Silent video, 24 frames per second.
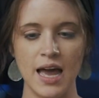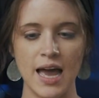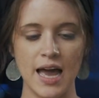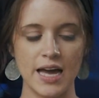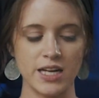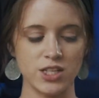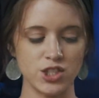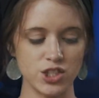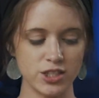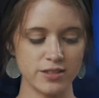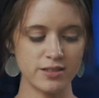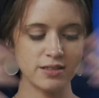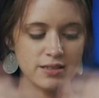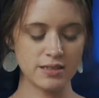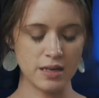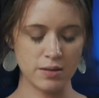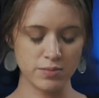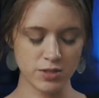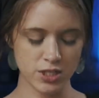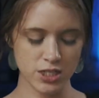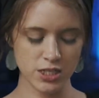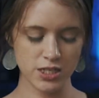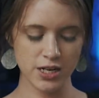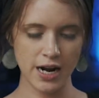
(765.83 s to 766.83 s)
And Jesus
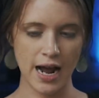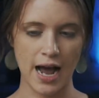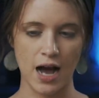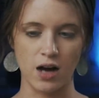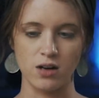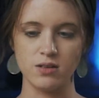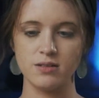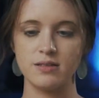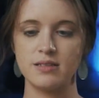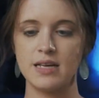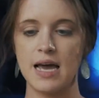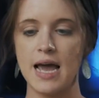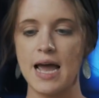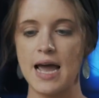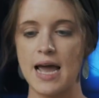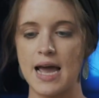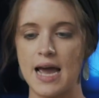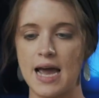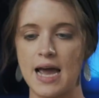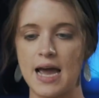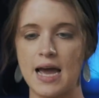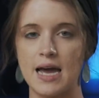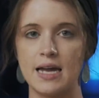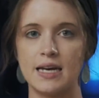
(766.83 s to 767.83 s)
comes to their house,
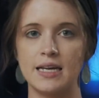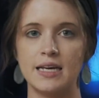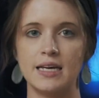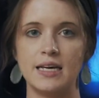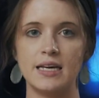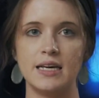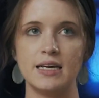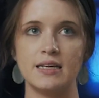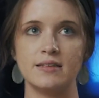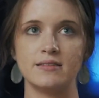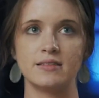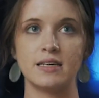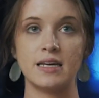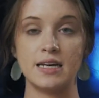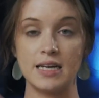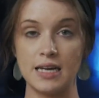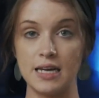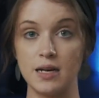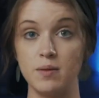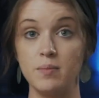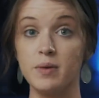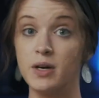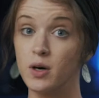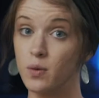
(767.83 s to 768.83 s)
and he's going to
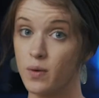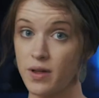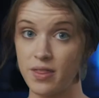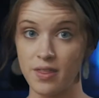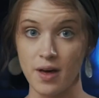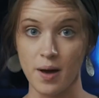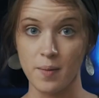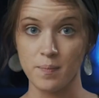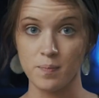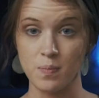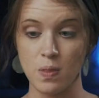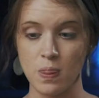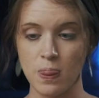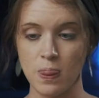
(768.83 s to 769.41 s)
eat a meal with them.